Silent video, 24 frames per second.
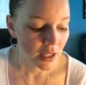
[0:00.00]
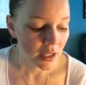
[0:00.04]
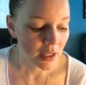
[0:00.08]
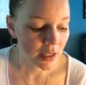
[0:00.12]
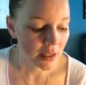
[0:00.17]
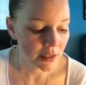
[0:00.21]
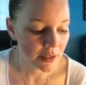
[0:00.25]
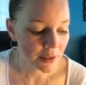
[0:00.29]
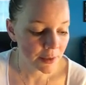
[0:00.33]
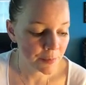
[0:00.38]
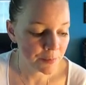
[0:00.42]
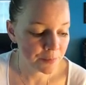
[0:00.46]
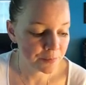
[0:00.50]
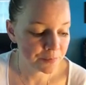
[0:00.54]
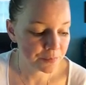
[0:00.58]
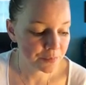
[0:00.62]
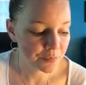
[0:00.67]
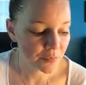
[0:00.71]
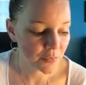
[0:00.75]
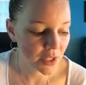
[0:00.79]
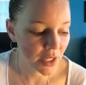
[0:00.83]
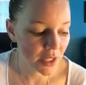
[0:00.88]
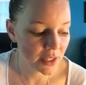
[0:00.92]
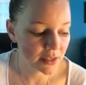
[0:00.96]

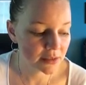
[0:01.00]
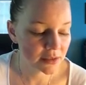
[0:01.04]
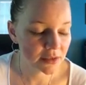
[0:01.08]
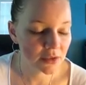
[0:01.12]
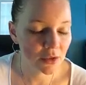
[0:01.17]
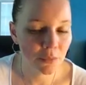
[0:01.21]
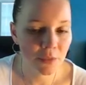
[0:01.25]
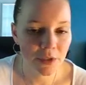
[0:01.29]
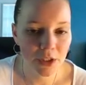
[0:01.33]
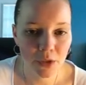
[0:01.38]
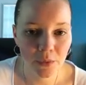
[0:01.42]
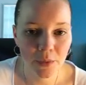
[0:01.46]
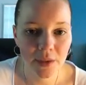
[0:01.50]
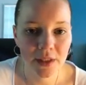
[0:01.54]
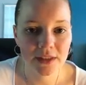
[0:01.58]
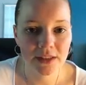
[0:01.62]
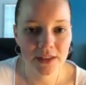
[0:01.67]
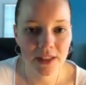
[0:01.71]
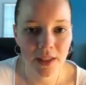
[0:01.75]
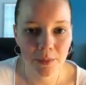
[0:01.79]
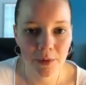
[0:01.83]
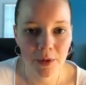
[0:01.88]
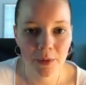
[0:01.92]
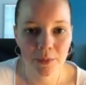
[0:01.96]
And so when he
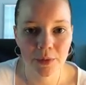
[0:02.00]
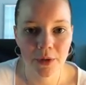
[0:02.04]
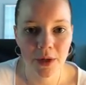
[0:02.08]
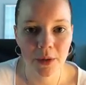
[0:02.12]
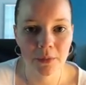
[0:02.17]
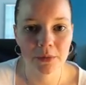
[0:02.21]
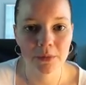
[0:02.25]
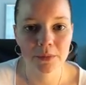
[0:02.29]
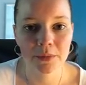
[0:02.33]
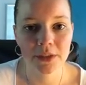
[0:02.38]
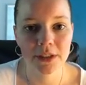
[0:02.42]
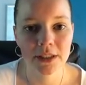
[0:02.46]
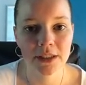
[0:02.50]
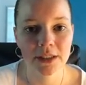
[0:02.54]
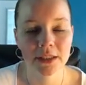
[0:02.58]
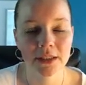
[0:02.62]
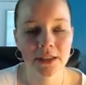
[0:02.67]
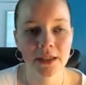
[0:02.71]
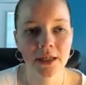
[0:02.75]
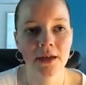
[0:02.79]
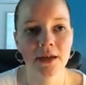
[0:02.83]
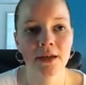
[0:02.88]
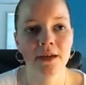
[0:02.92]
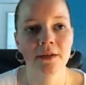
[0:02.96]
wakes up, I'll
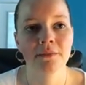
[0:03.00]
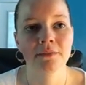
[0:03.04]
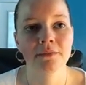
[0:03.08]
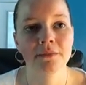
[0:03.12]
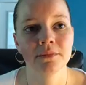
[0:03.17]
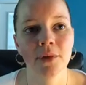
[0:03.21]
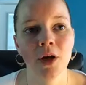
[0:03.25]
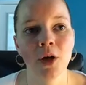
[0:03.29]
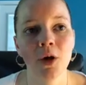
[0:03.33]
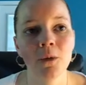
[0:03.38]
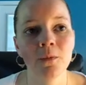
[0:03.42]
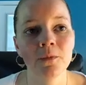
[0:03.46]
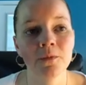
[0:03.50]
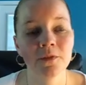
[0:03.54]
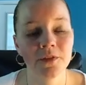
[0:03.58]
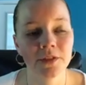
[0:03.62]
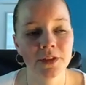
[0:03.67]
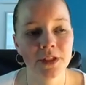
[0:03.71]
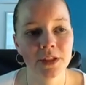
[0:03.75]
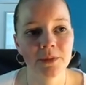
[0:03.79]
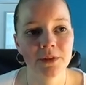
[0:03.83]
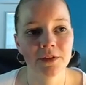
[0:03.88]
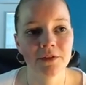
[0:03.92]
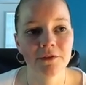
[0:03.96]
probably,
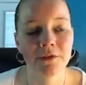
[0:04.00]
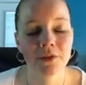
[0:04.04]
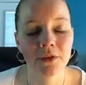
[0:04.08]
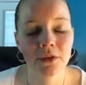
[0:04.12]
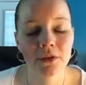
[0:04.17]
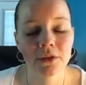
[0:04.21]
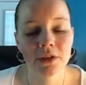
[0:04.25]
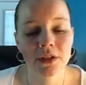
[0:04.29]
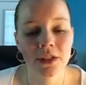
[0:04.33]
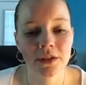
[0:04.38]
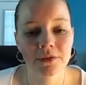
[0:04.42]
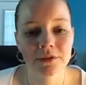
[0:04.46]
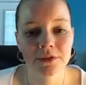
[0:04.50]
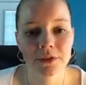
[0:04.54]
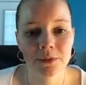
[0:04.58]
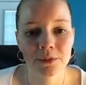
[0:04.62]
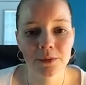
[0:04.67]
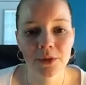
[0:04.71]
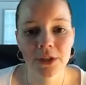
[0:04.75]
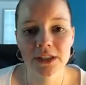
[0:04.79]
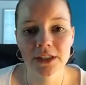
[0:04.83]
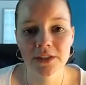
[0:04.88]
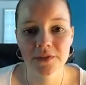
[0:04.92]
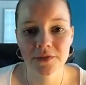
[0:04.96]
hopefully, be full enough to
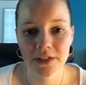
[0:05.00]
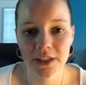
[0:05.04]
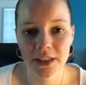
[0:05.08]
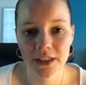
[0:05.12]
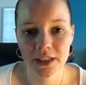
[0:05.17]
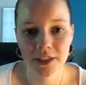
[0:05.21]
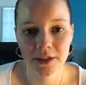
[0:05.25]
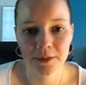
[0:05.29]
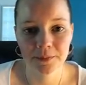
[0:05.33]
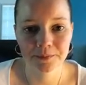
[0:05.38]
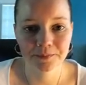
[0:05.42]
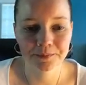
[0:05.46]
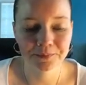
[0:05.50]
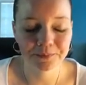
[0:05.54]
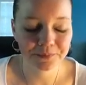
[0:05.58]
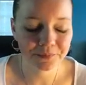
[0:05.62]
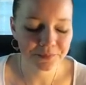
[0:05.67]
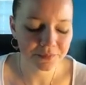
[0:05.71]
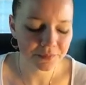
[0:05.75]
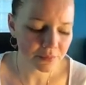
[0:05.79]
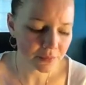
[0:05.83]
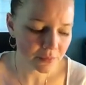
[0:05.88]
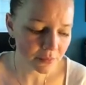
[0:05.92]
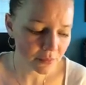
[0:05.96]
breastfeed him.
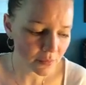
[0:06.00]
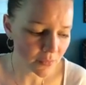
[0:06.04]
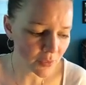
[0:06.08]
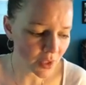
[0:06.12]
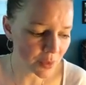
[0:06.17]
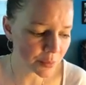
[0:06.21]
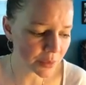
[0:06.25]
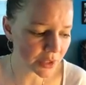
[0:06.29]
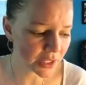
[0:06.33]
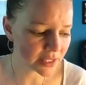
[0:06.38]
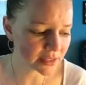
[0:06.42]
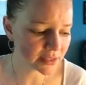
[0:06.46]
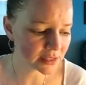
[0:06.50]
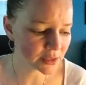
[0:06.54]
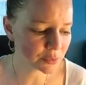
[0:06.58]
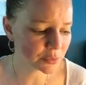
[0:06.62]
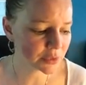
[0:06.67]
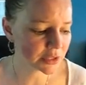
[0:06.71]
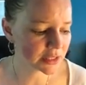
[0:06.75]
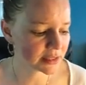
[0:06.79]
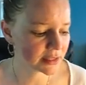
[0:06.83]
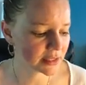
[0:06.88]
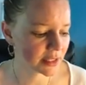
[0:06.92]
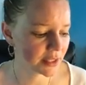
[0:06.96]
But I did
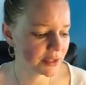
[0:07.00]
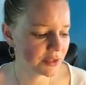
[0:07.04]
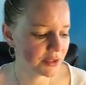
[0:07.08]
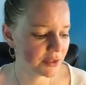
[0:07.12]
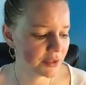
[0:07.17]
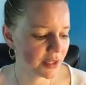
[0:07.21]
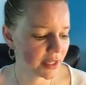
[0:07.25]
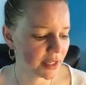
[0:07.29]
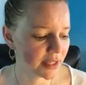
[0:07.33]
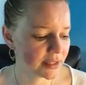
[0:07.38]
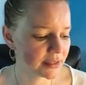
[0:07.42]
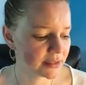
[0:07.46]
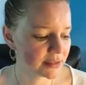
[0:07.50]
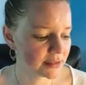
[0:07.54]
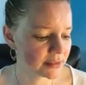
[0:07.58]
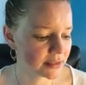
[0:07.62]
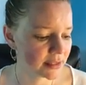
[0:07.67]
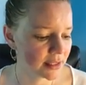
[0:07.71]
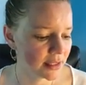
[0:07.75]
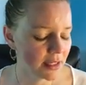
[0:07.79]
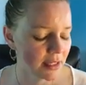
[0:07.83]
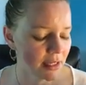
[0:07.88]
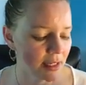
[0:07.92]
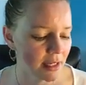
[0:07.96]
want to tell you
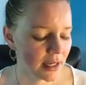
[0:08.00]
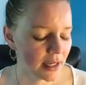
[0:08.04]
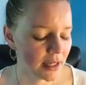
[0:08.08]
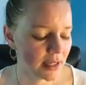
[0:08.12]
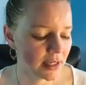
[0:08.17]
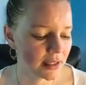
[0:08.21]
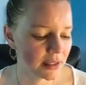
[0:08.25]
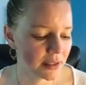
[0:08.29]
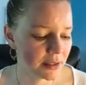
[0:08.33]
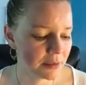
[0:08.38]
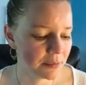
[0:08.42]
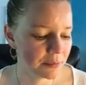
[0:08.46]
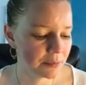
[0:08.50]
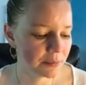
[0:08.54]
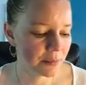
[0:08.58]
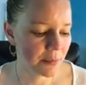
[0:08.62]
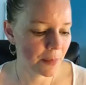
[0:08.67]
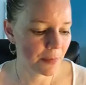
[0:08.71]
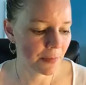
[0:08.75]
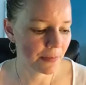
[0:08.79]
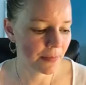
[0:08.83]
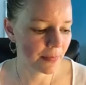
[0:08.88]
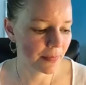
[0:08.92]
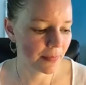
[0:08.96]
guys,
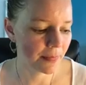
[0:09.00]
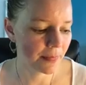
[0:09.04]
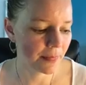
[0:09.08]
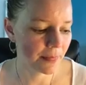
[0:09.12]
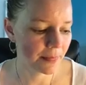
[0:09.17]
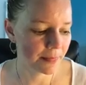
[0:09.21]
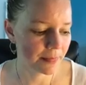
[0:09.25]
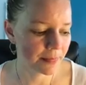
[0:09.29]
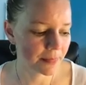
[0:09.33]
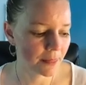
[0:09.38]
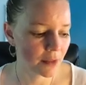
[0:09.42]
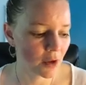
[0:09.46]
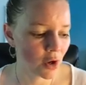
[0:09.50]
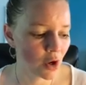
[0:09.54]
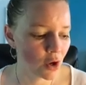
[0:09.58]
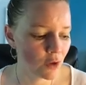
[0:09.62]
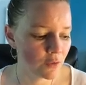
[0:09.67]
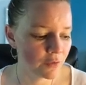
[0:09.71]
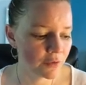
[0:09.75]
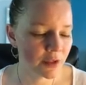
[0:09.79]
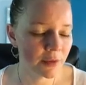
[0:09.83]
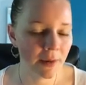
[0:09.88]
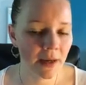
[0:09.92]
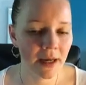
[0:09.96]

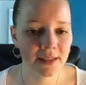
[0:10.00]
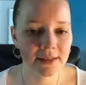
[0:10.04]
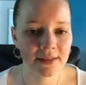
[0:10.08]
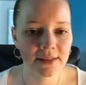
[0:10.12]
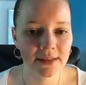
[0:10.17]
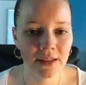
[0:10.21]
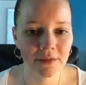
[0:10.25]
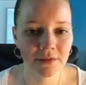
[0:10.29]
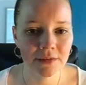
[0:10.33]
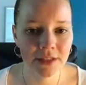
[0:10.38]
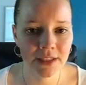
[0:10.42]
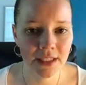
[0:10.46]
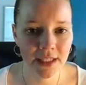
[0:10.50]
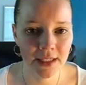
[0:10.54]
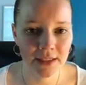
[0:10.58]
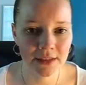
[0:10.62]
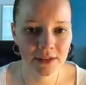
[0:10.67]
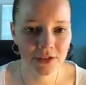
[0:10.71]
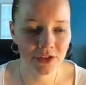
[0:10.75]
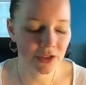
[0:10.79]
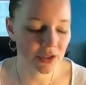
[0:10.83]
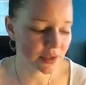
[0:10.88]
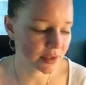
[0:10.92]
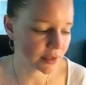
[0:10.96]
over the past 7
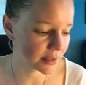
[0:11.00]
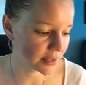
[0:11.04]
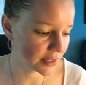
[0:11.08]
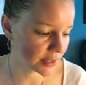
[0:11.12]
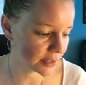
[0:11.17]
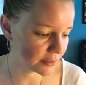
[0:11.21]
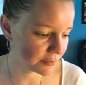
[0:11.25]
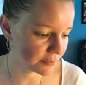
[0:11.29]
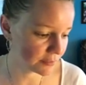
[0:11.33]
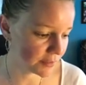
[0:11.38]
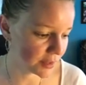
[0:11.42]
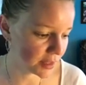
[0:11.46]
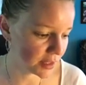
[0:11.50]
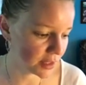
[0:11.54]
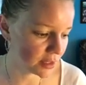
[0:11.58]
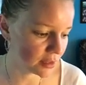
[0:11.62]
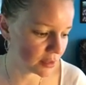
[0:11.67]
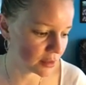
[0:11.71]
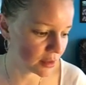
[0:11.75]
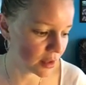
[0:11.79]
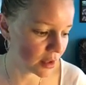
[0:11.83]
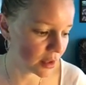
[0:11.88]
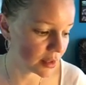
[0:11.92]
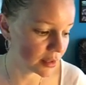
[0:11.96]
days, just looking at the
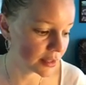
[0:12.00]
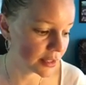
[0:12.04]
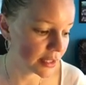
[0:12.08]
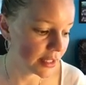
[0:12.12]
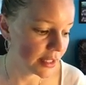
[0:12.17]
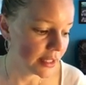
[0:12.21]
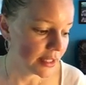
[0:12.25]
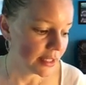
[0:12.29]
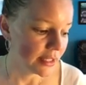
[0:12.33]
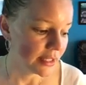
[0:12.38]
feeding log,